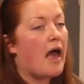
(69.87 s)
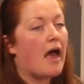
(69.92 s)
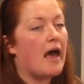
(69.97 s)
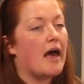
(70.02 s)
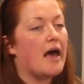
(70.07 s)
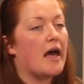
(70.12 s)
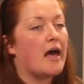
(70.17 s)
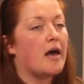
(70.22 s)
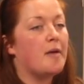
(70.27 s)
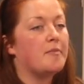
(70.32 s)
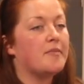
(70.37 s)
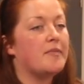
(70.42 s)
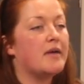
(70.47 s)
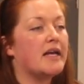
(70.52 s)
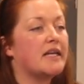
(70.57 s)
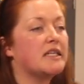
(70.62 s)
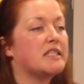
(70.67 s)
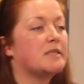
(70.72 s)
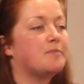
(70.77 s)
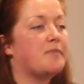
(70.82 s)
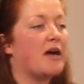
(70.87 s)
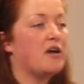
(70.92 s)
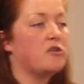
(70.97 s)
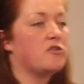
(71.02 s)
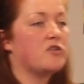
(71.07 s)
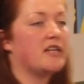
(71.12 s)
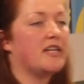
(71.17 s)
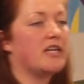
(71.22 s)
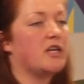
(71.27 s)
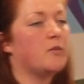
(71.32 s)

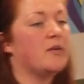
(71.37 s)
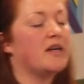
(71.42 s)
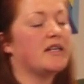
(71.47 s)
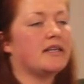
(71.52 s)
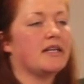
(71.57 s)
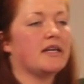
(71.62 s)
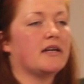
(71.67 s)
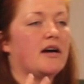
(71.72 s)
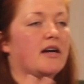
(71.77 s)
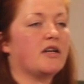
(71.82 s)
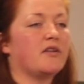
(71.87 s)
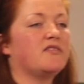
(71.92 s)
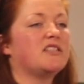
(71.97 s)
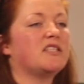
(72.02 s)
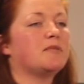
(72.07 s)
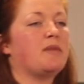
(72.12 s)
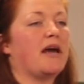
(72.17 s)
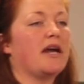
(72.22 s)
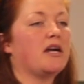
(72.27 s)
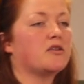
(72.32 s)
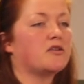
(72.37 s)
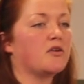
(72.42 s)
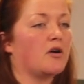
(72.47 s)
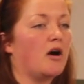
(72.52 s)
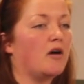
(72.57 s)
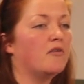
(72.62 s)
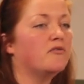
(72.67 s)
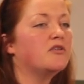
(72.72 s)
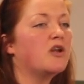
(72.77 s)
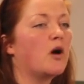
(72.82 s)
especially with the kind of spectre
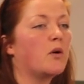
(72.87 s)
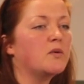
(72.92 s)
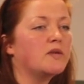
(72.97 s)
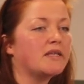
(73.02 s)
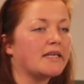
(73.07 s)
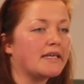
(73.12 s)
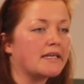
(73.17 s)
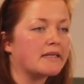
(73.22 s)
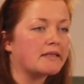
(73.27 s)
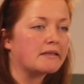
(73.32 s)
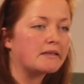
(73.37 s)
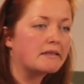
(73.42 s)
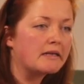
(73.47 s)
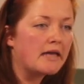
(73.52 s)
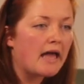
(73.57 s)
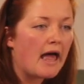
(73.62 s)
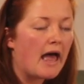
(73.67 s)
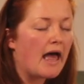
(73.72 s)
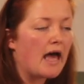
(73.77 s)
of no deal